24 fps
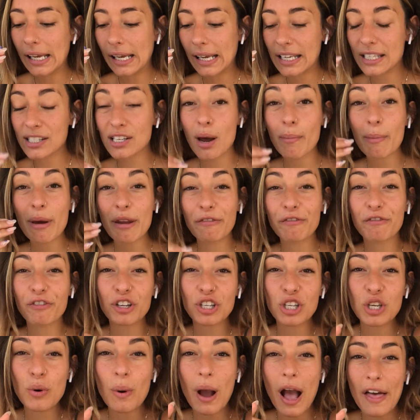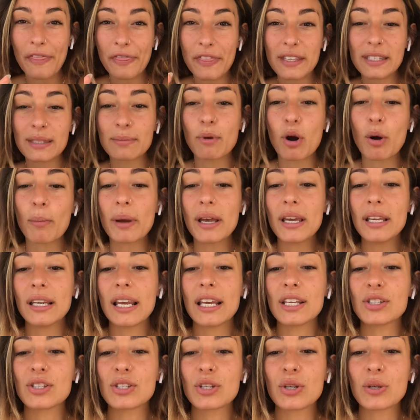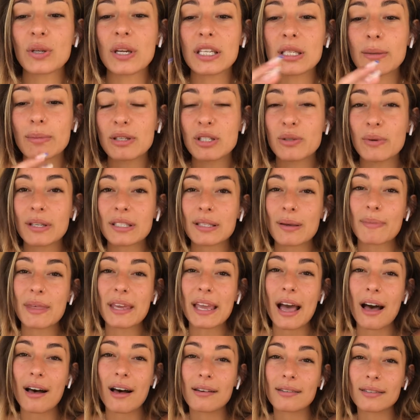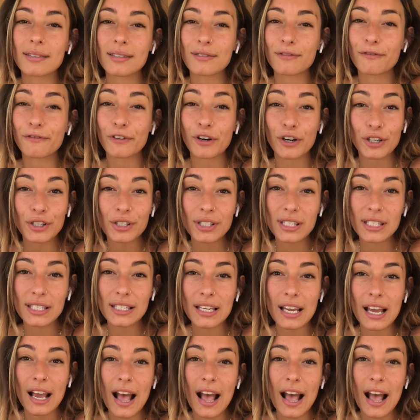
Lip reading: is not meant for you at this moment, and so you need to be doing something else first,